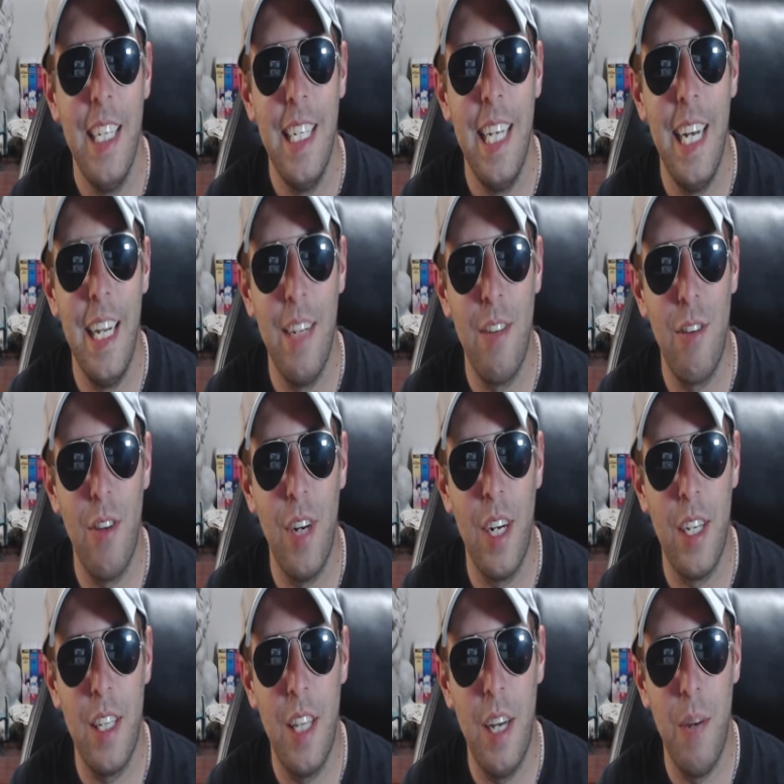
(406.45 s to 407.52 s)
Yeah, that's
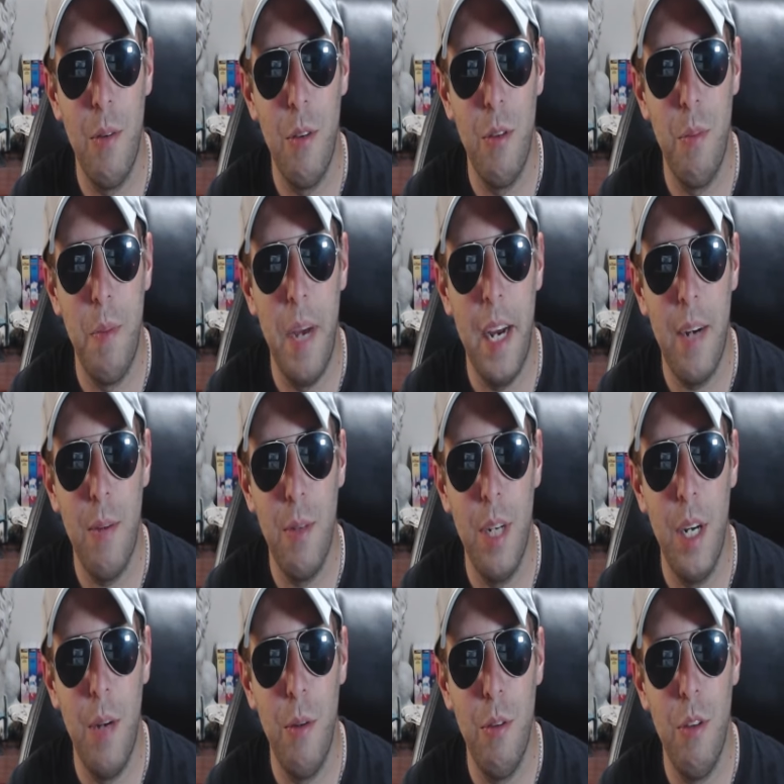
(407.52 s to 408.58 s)
correct. That was back when
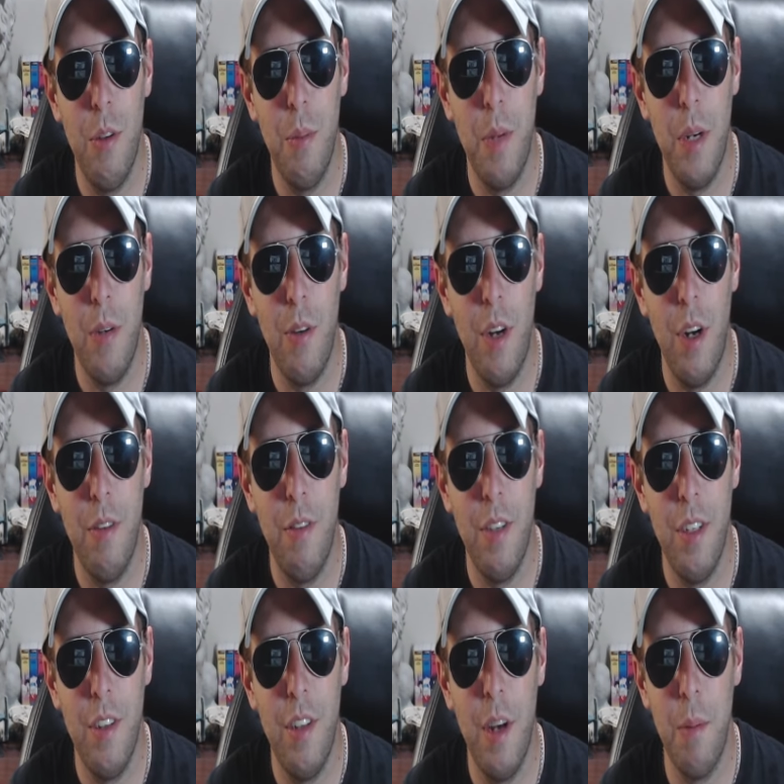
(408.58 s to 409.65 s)
I was in my rough
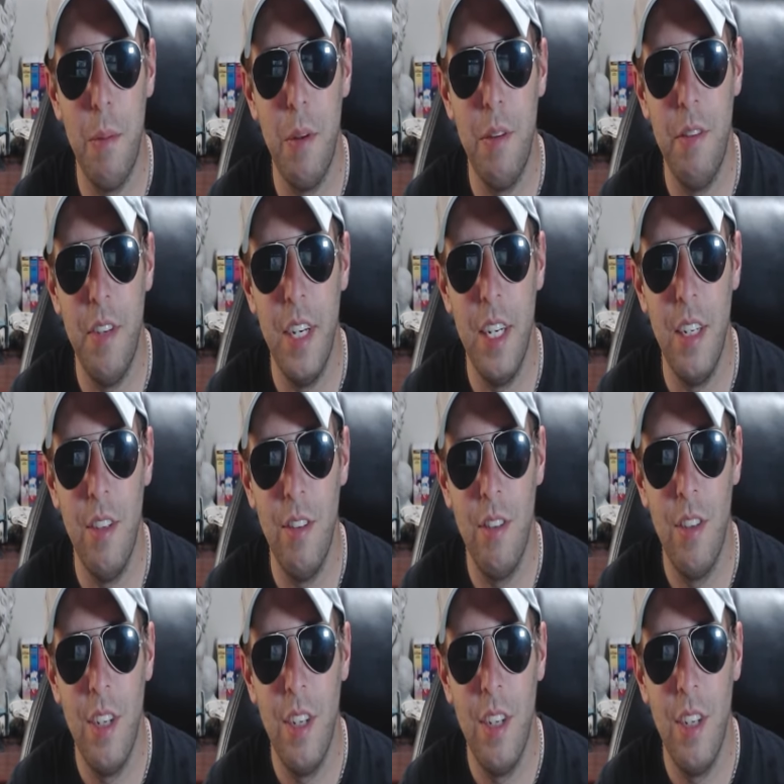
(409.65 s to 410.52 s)
and tumble phase.